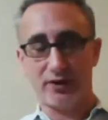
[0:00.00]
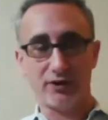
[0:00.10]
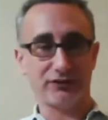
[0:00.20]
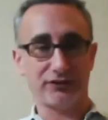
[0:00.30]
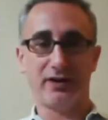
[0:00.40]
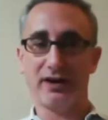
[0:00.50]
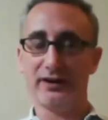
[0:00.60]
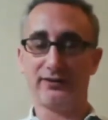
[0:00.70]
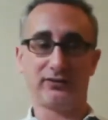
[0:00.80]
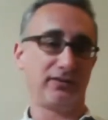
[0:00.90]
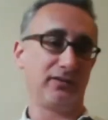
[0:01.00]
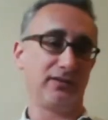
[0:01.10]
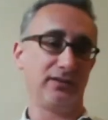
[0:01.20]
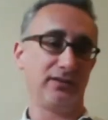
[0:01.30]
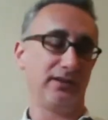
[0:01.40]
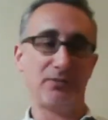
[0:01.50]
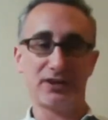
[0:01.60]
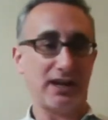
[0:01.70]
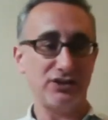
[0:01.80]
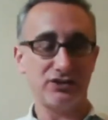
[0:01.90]
falsifies the
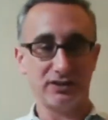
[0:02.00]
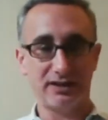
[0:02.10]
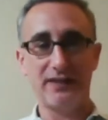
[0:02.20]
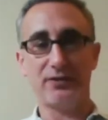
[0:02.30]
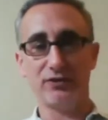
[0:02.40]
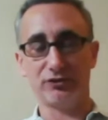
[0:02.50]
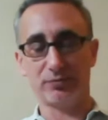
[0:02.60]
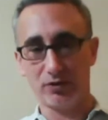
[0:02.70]
application to get